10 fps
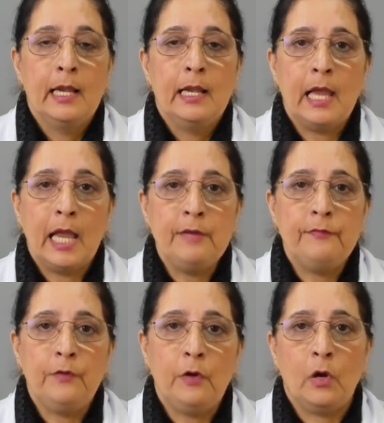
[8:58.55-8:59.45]

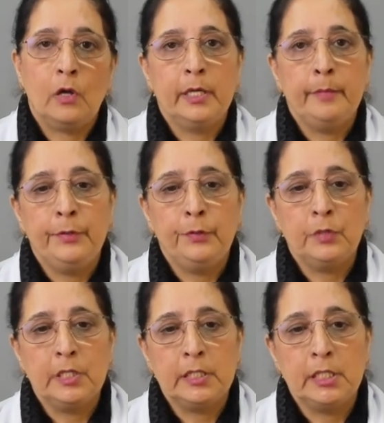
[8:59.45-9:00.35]
Lifelong
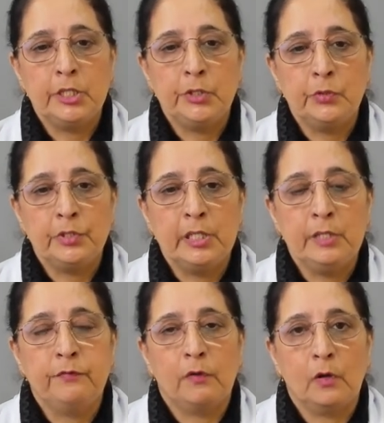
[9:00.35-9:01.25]
immunity
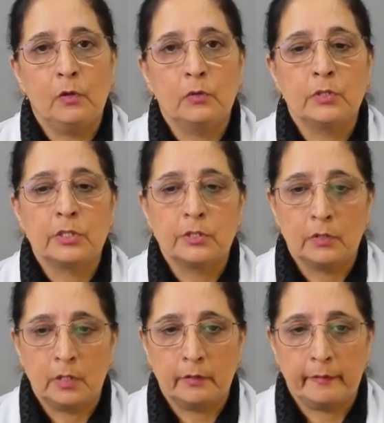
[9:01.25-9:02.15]
usually follows
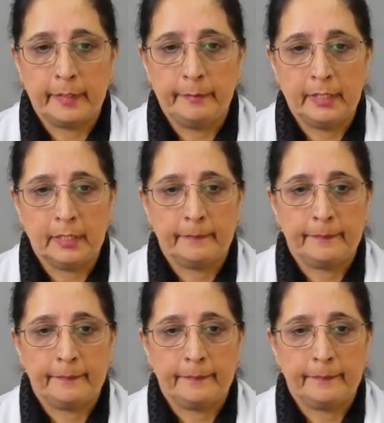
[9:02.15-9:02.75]
tularemia.